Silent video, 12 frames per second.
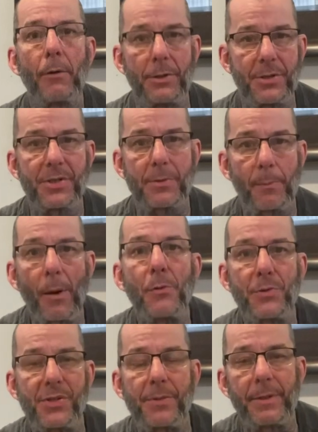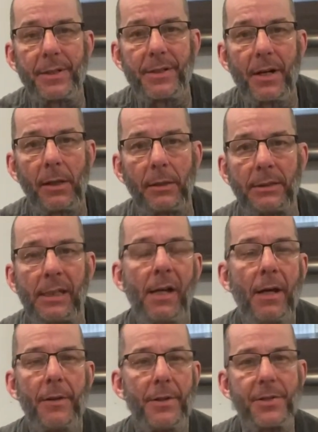it's supposed to be done.
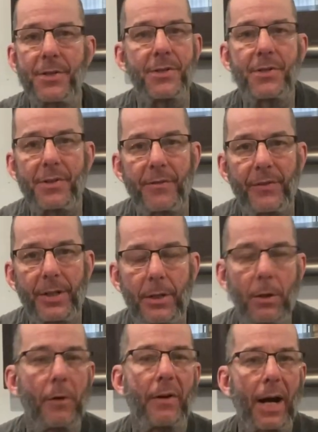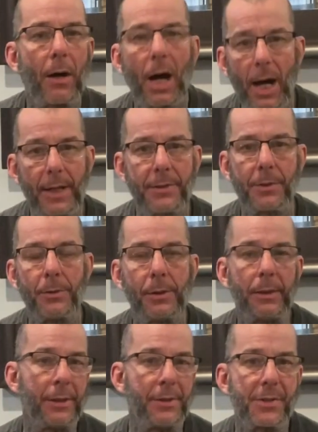This is just a video of how I do
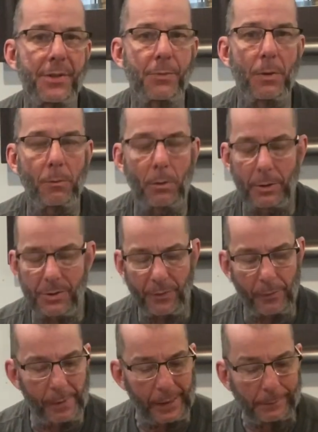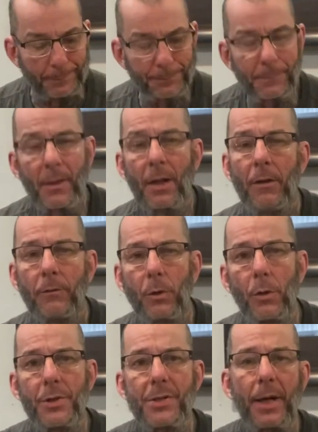it, and this is what works for me. Of
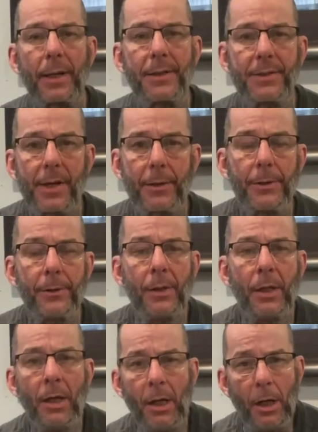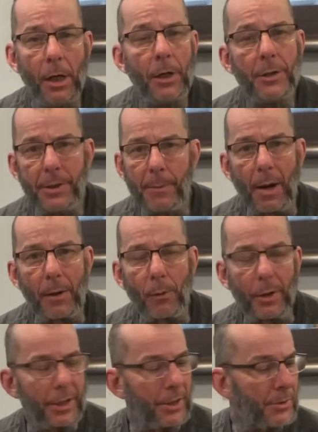course, I can tell you, you might
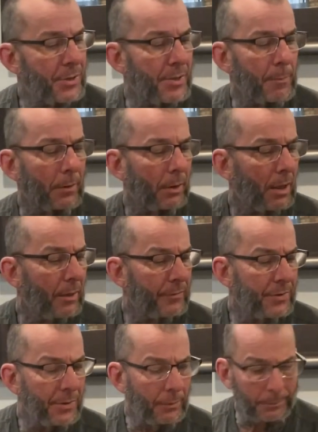want to use some gloves